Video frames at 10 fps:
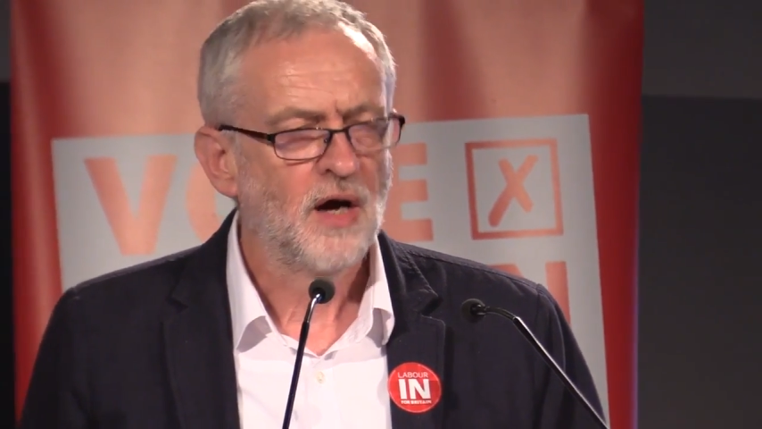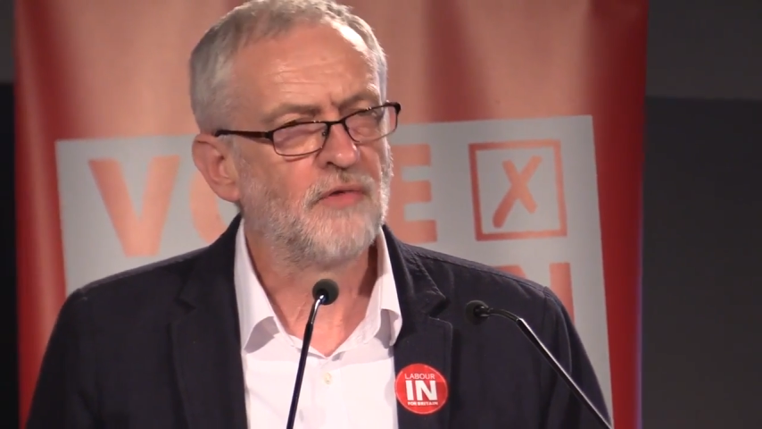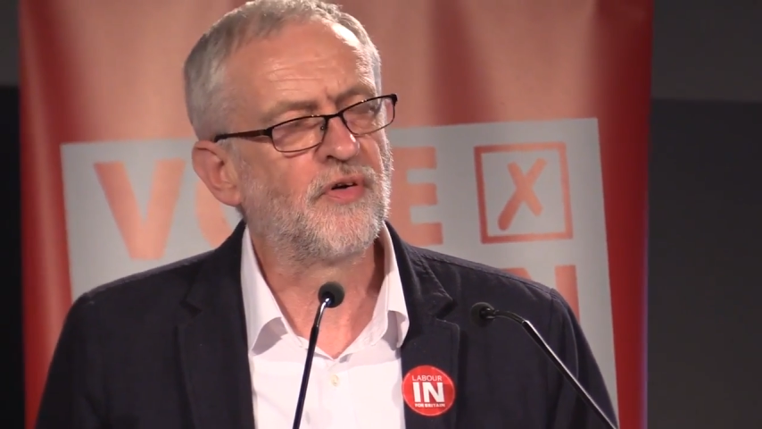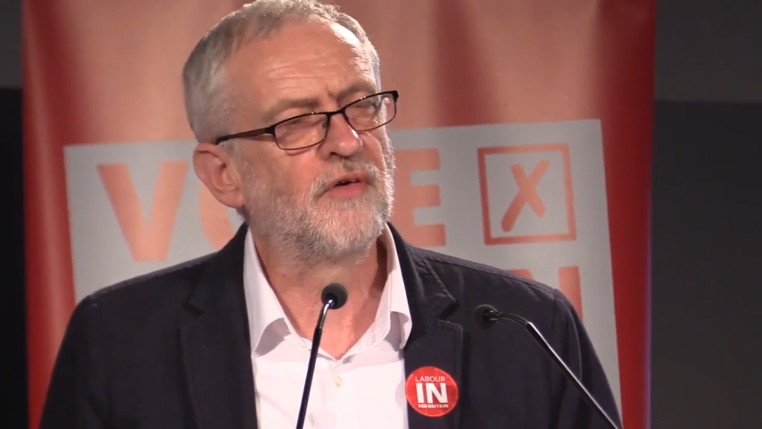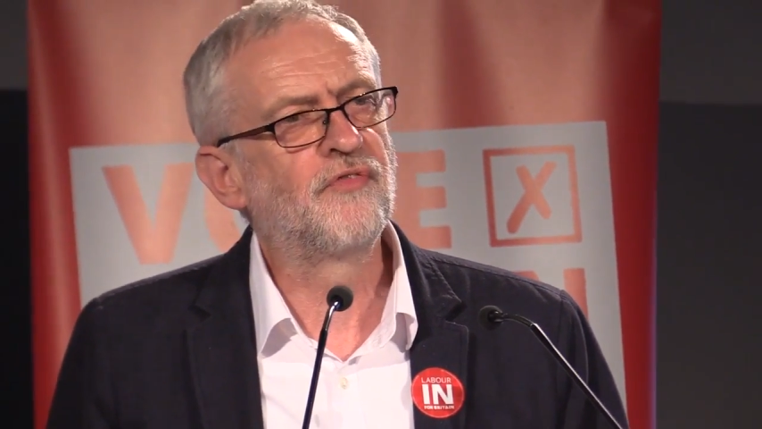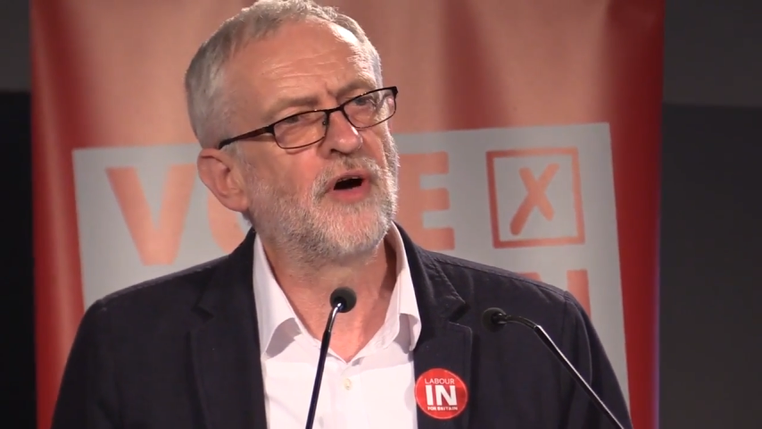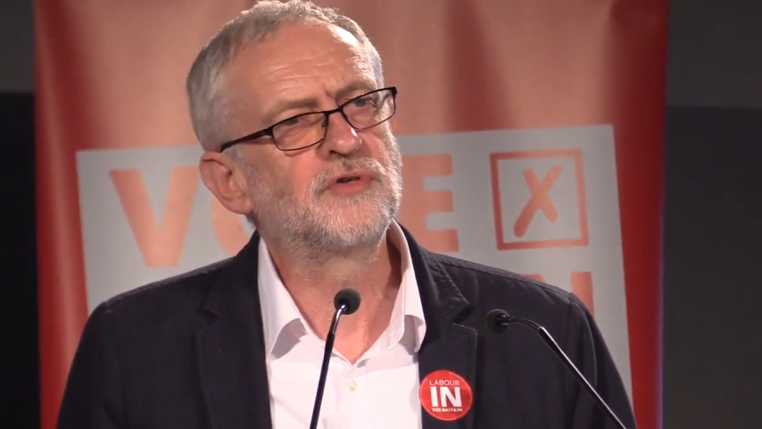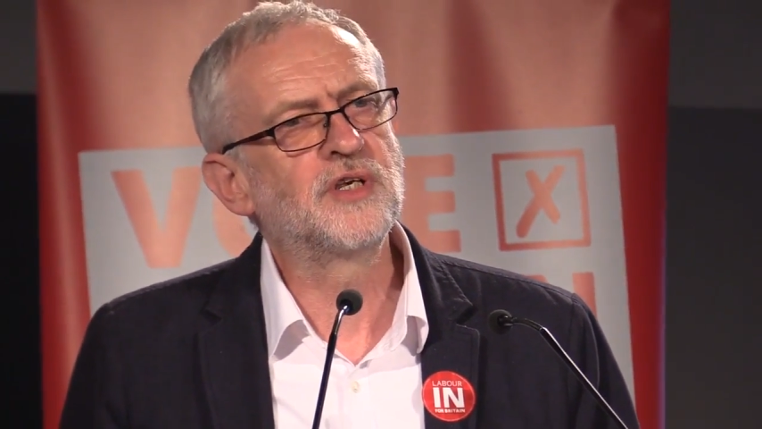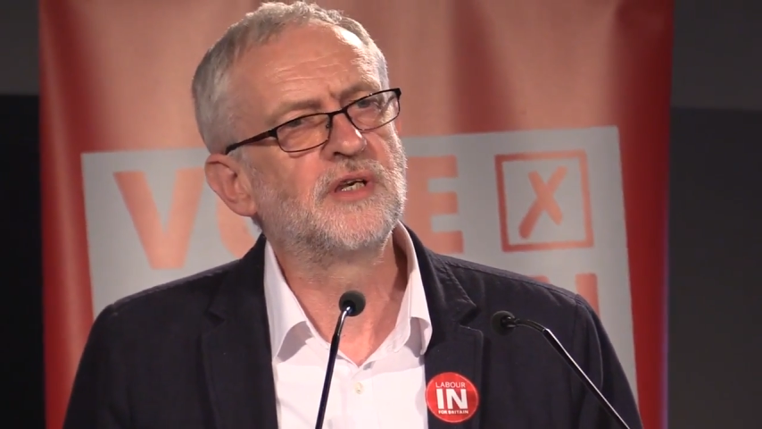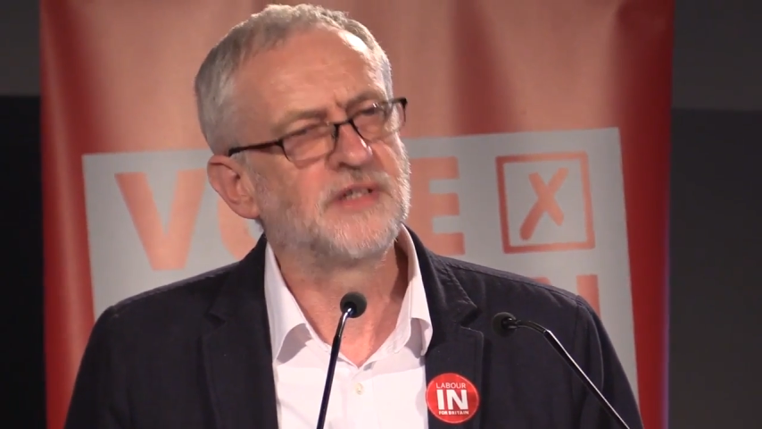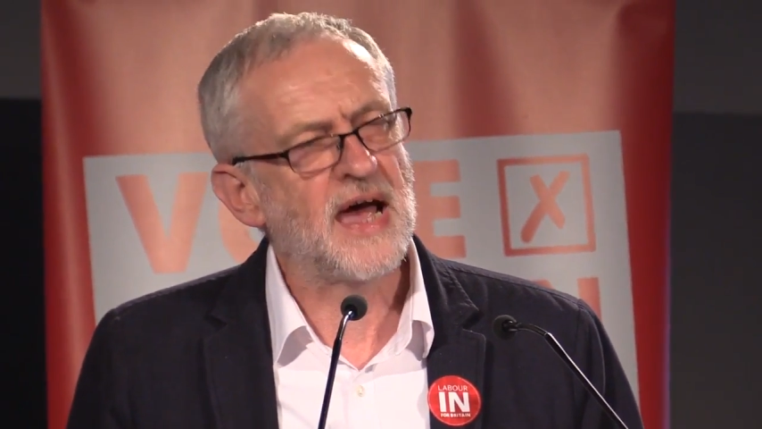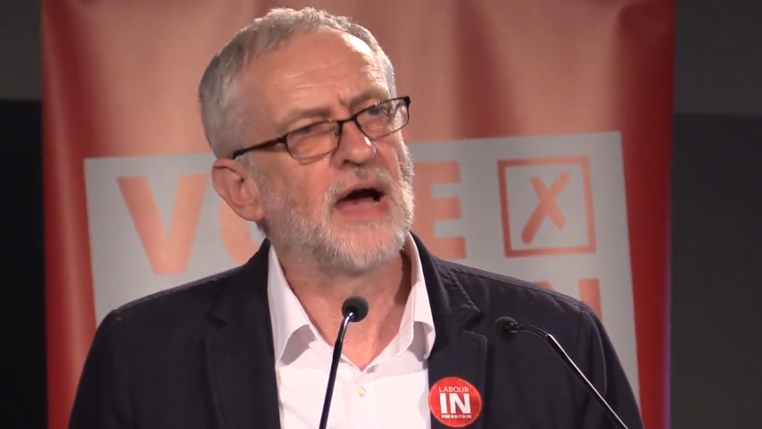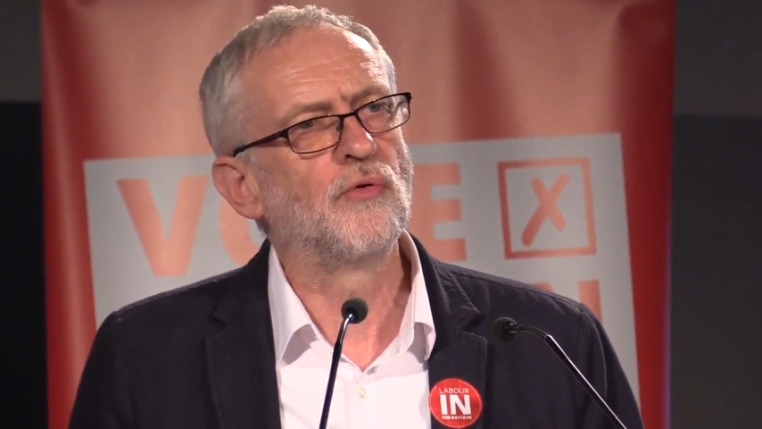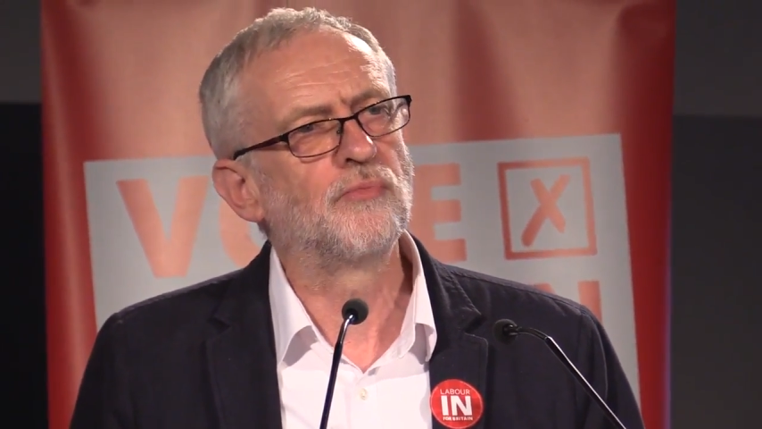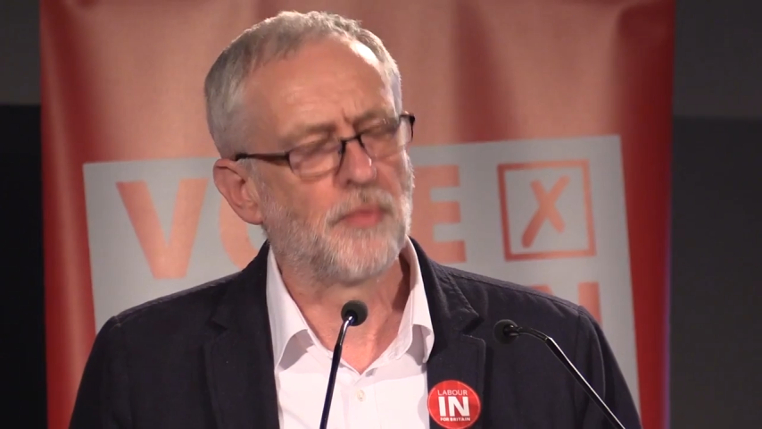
have voted down